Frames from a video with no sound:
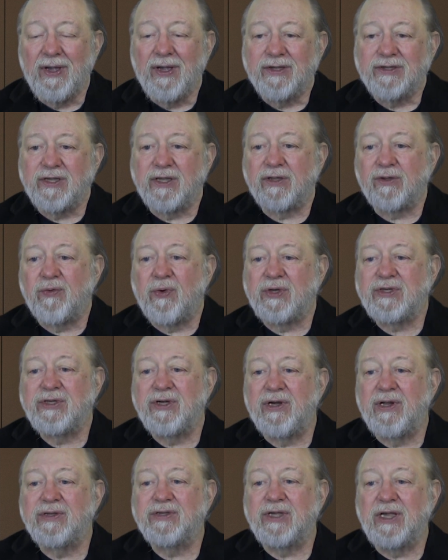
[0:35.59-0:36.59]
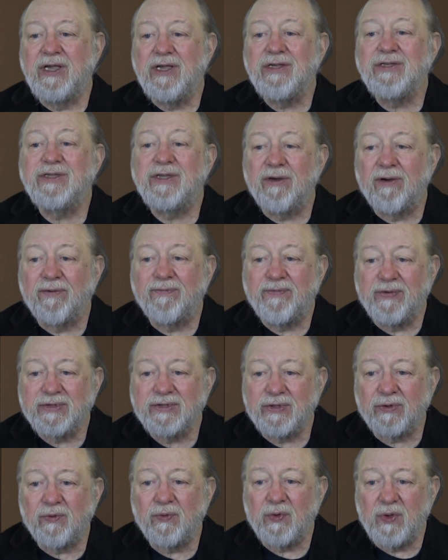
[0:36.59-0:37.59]
So the question is there a
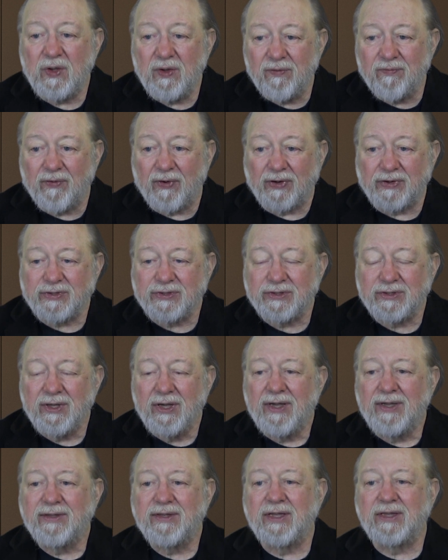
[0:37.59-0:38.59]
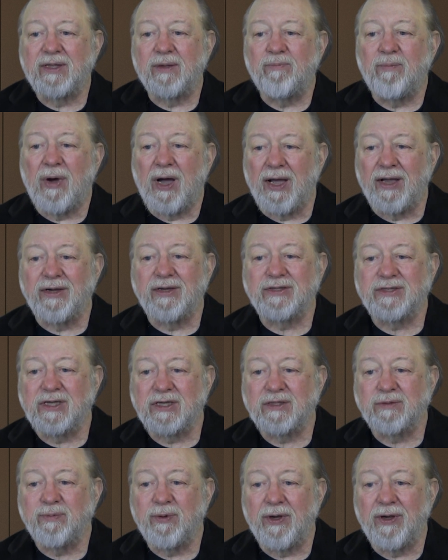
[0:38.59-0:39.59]
physical universe that the mind is
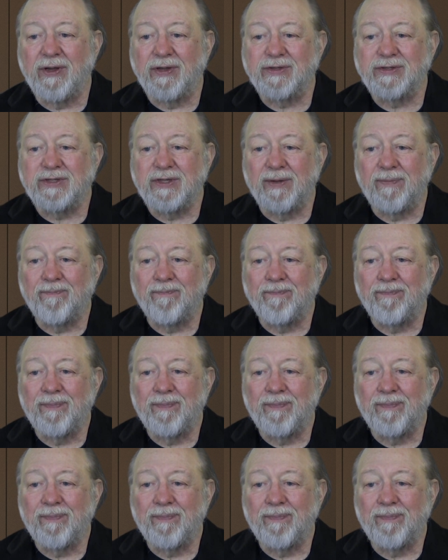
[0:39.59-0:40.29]
experiencing?